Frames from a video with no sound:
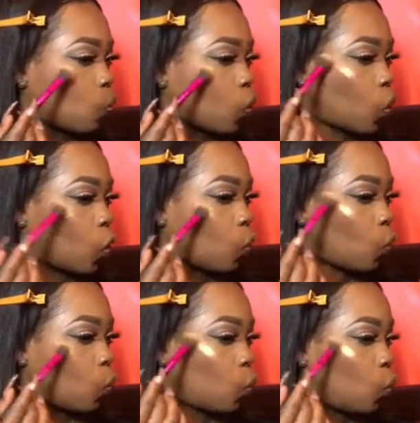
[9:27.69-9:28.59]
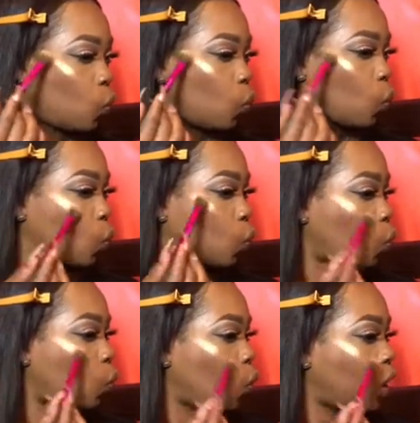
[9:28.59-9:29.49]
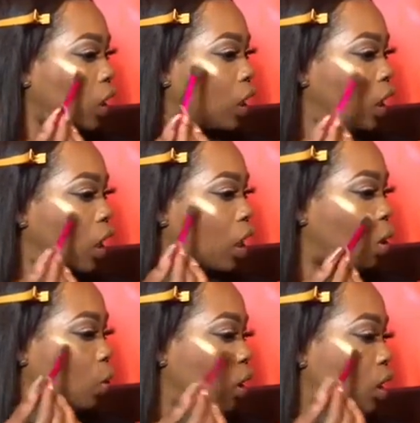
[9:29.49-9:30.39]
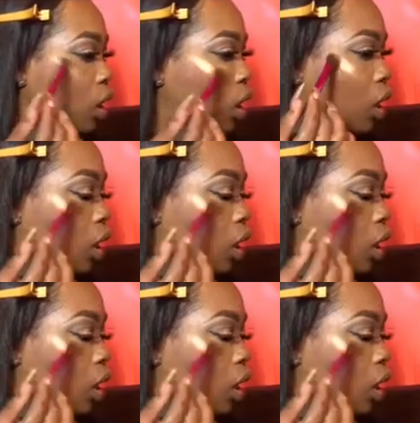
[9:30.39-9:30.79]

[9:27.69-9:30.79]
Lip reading: See? Ooh, Lord.